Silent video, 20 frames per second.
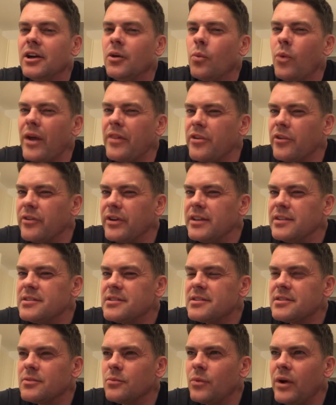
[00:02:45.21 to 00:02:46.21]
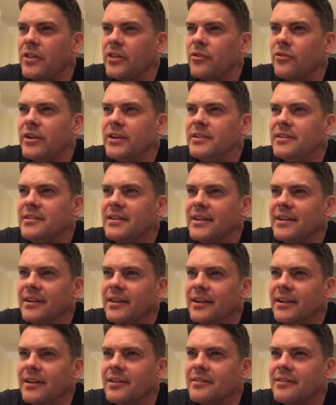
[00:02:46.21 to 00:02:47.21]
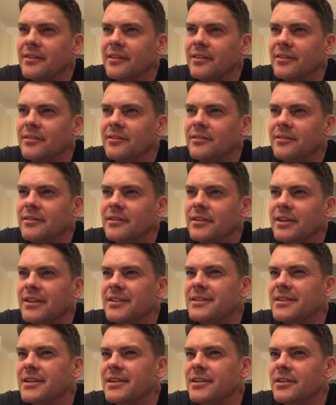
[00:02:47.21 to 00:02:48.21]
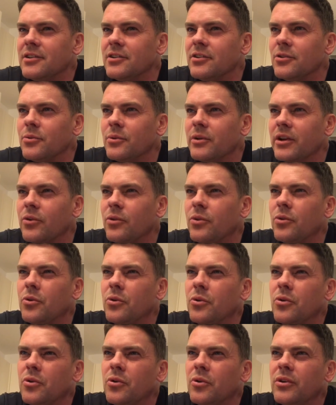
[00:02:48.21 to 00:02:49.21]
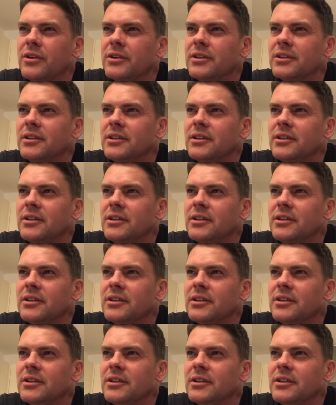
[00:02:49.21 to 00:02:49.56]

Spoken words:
Whether he didn't listen and didn't do what, or